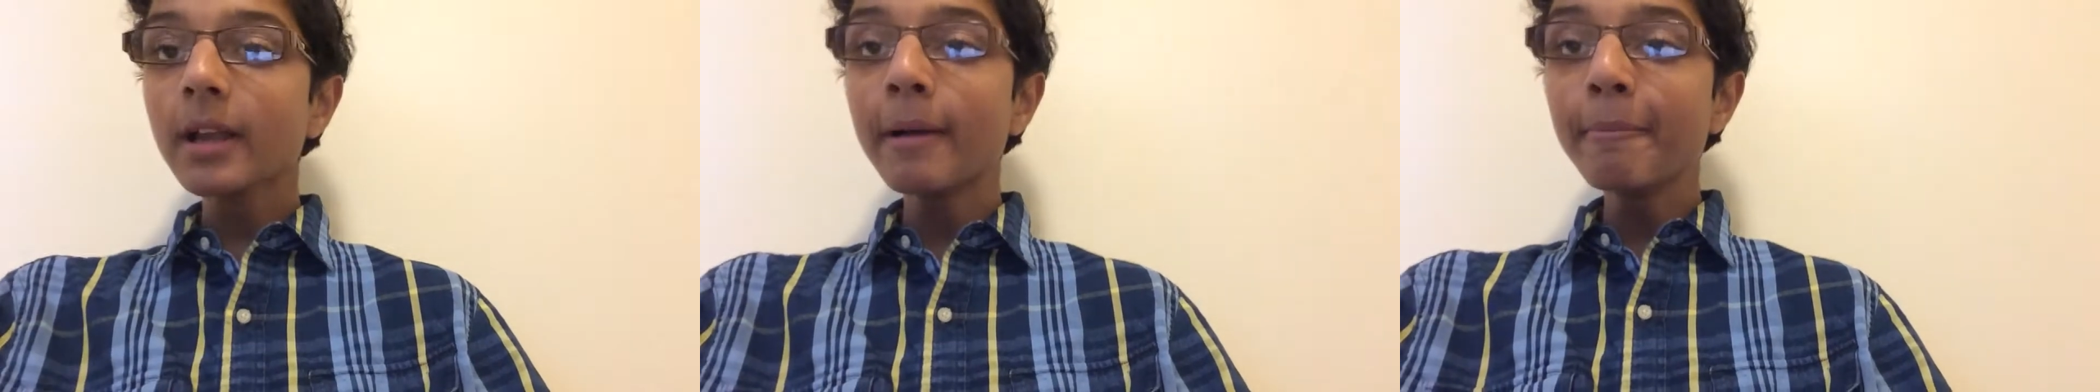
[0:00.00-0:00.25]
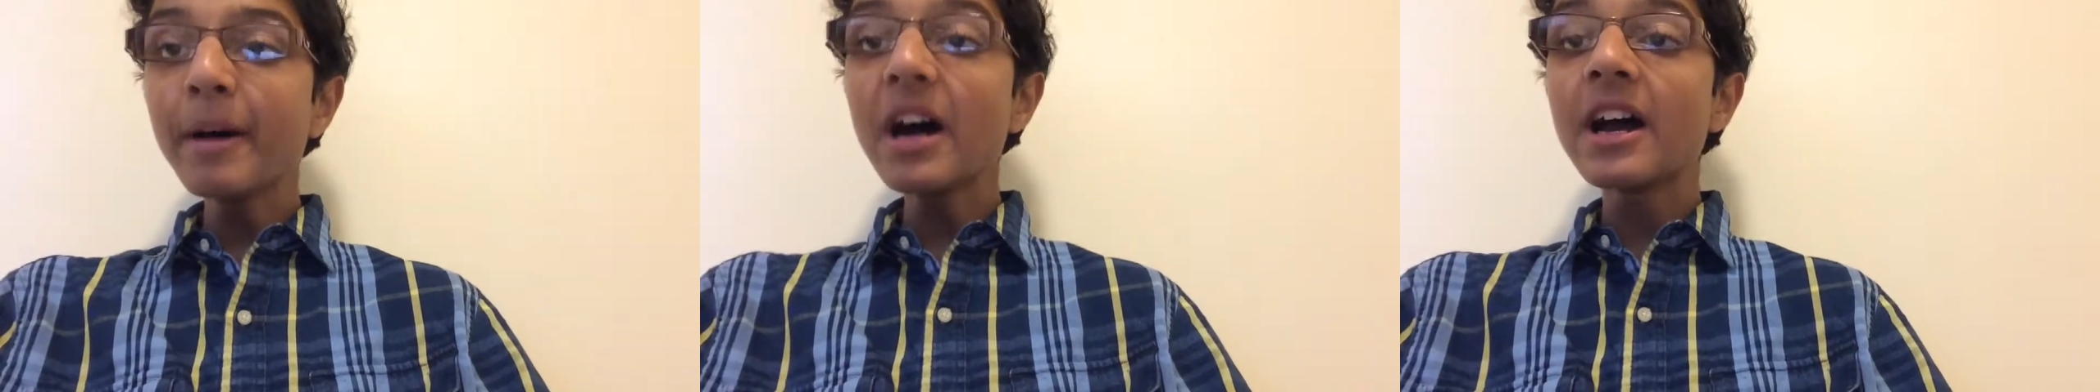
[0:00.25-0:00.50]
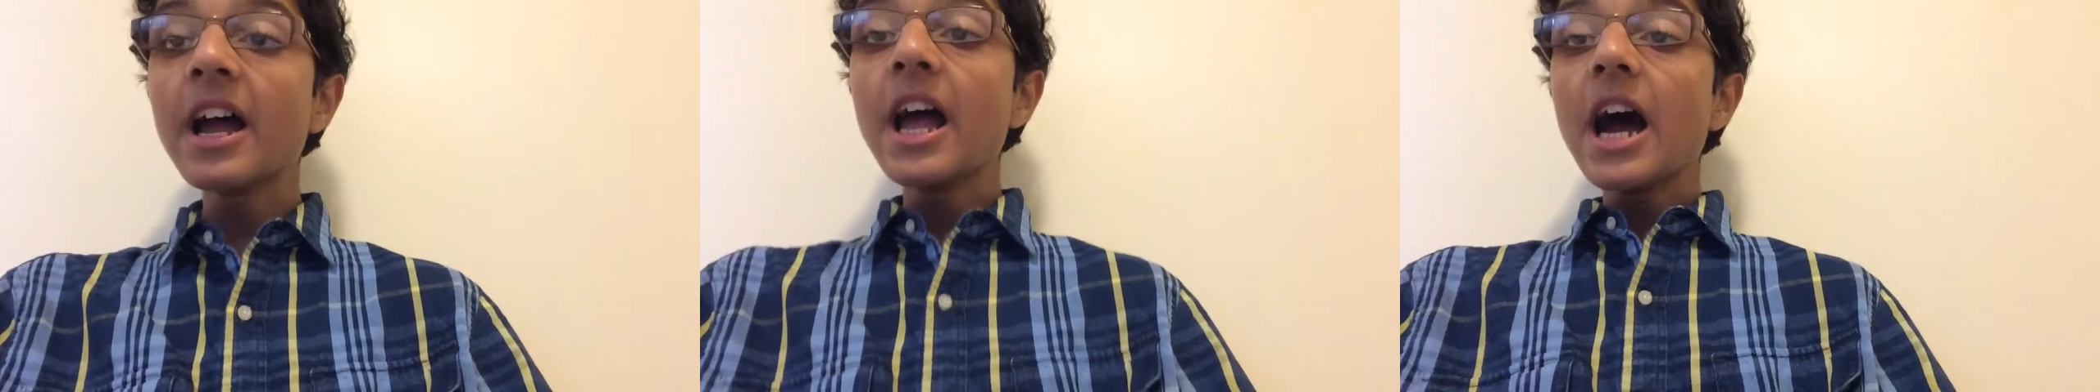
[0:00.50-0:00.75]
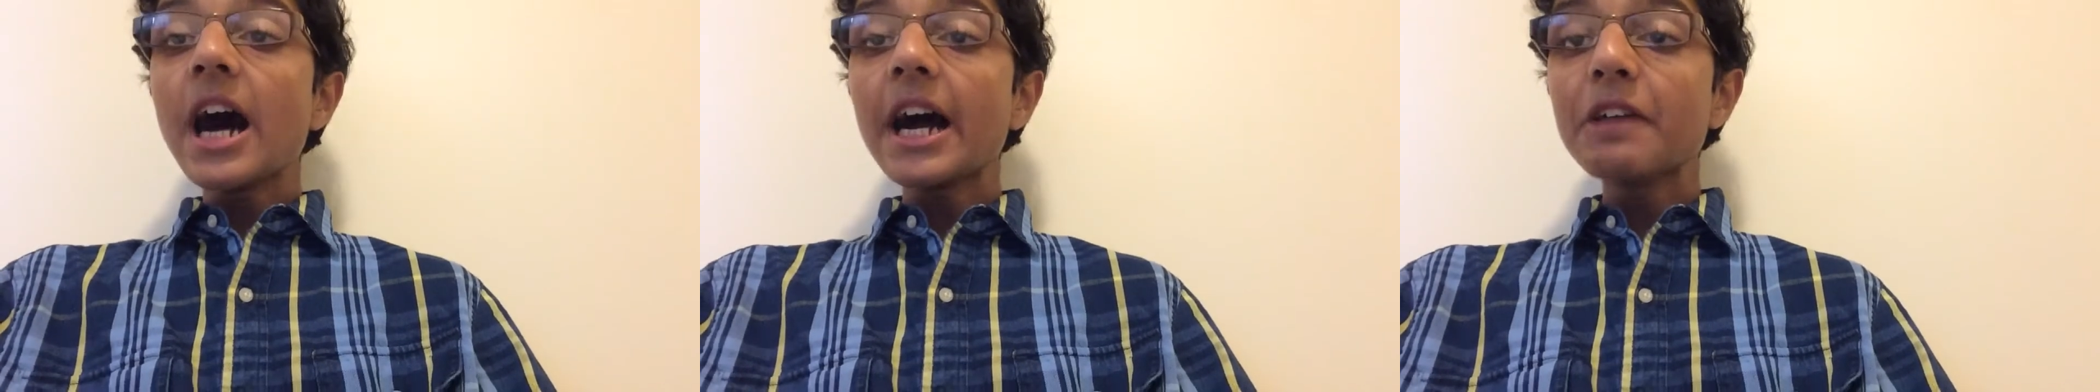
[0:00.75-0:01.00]
But
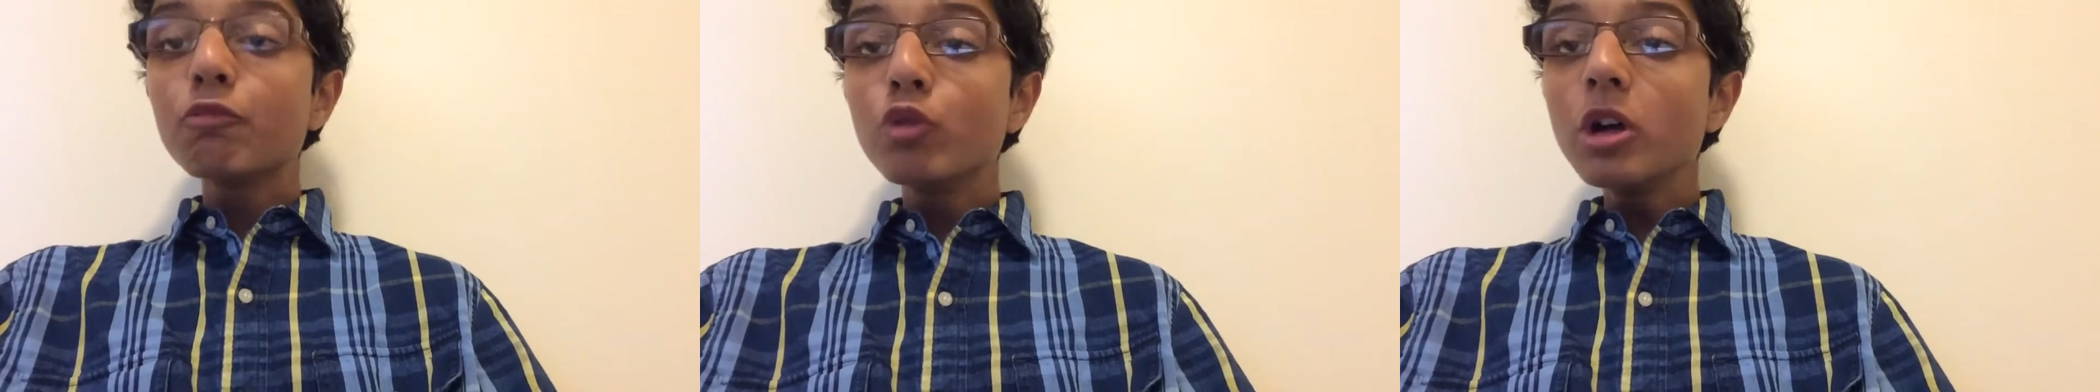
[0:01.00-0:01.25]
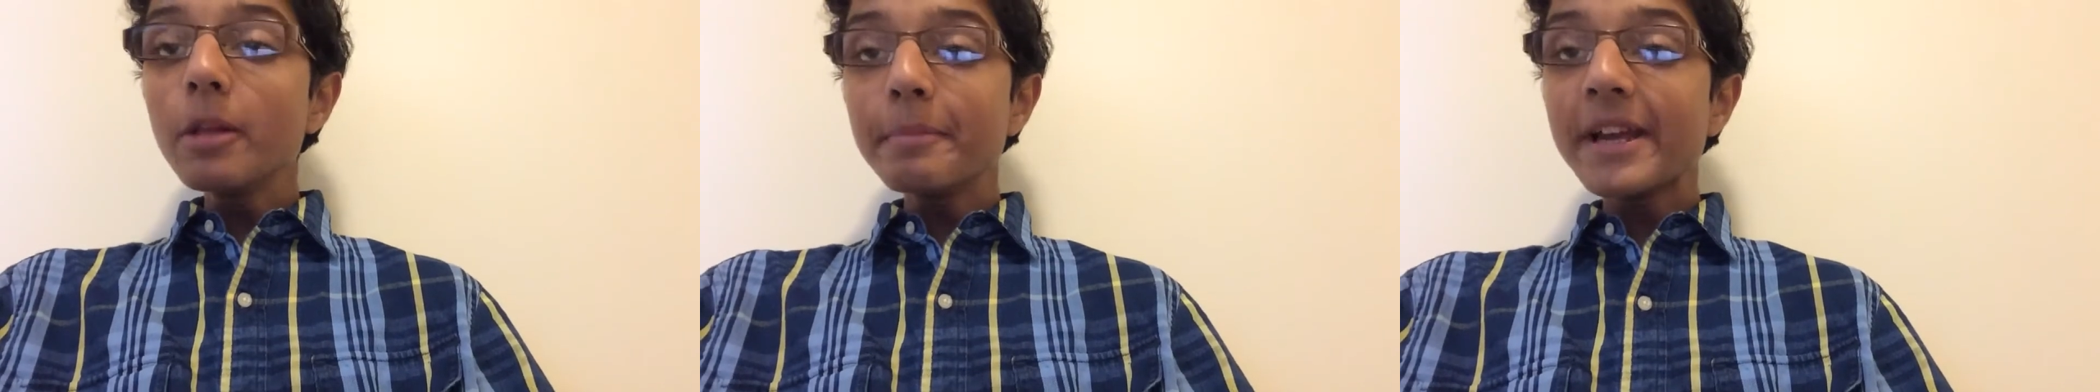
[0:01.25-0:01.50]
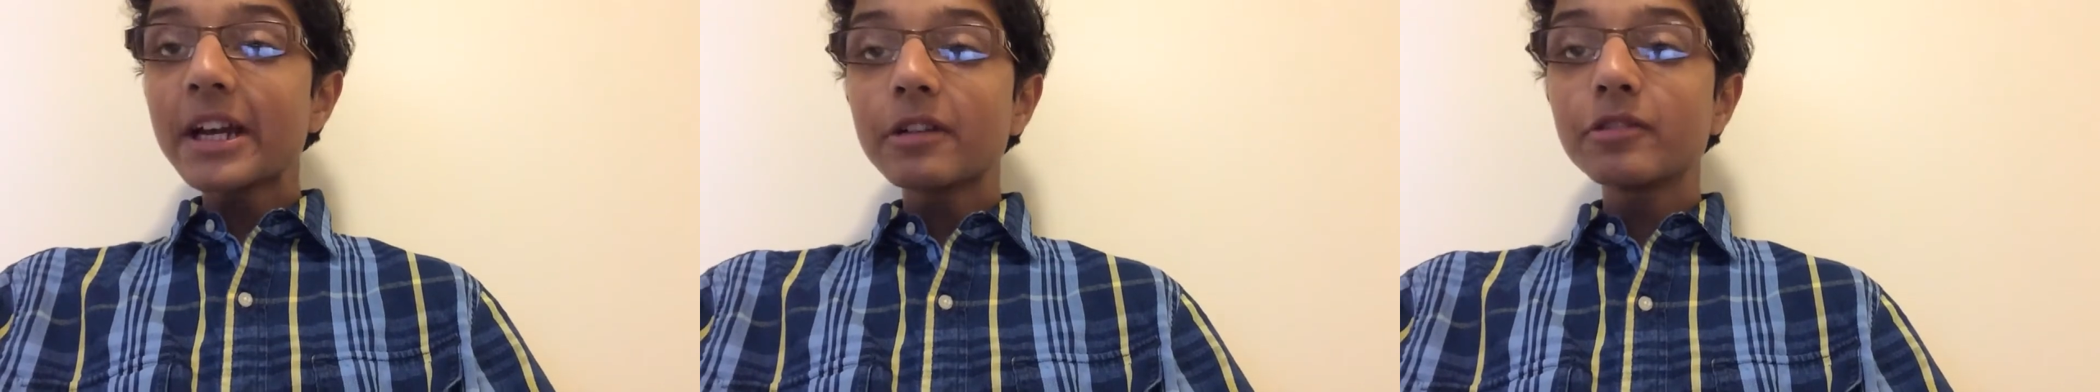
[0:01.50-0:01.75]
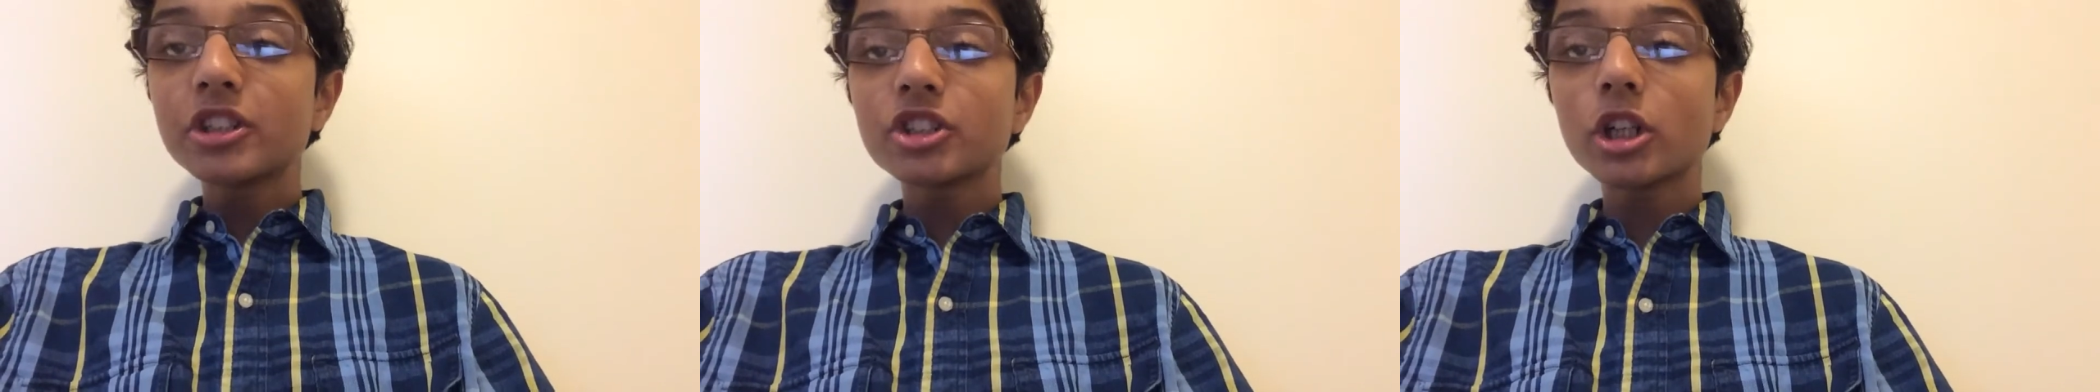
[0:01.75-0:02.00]
I will make a
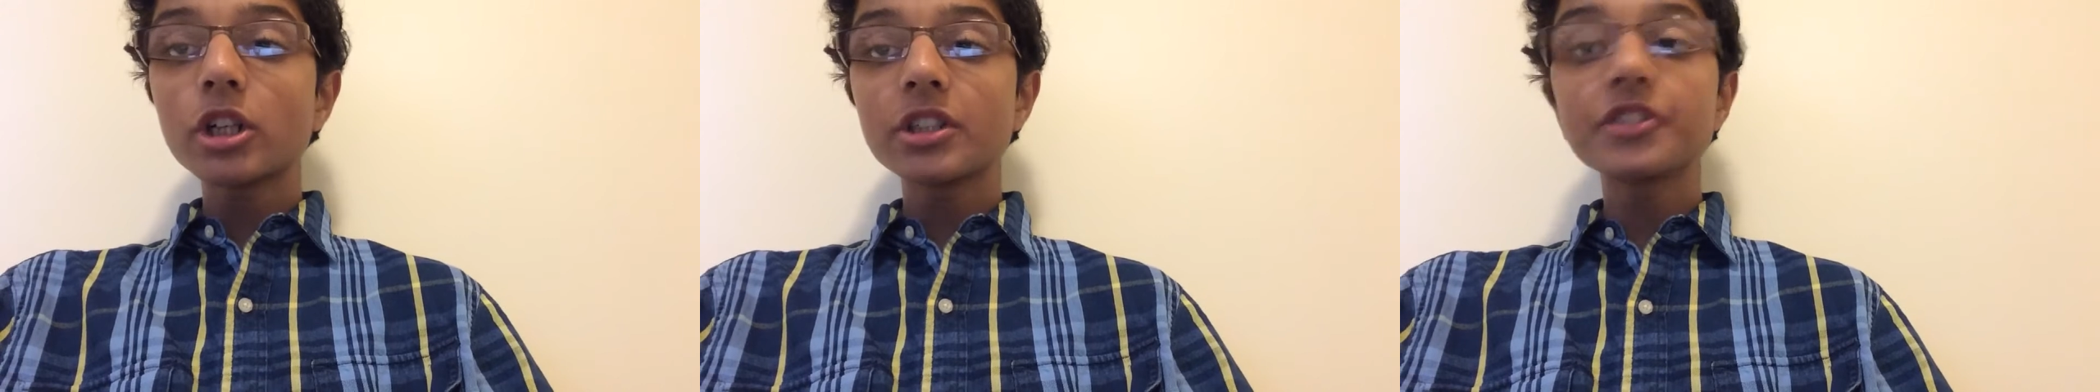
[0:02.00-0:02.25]
return.